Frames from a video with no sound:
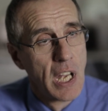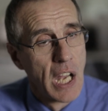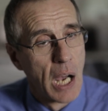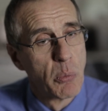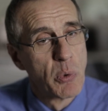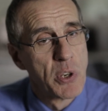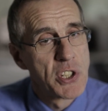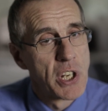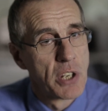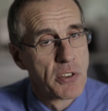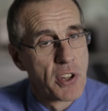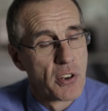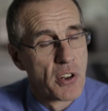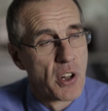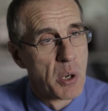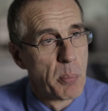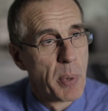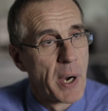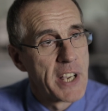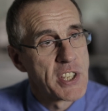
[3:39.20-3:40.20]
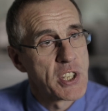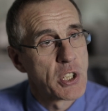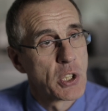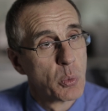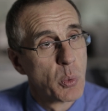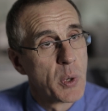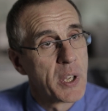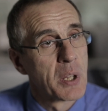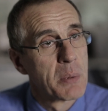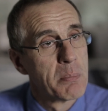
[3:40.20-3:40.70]
and we showed that on a
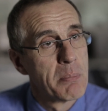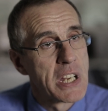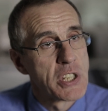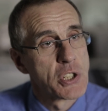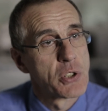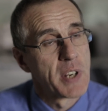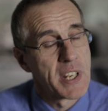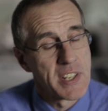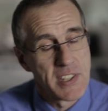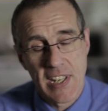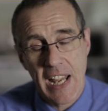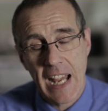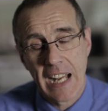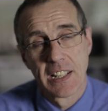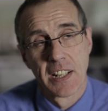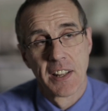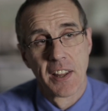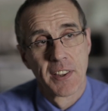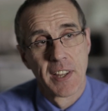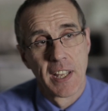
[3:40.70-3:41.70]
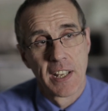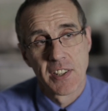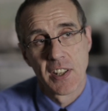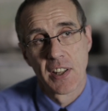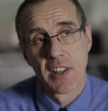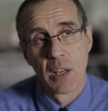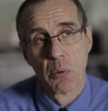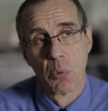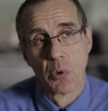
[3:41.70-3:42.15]
bicycle we could measure exactly the things that they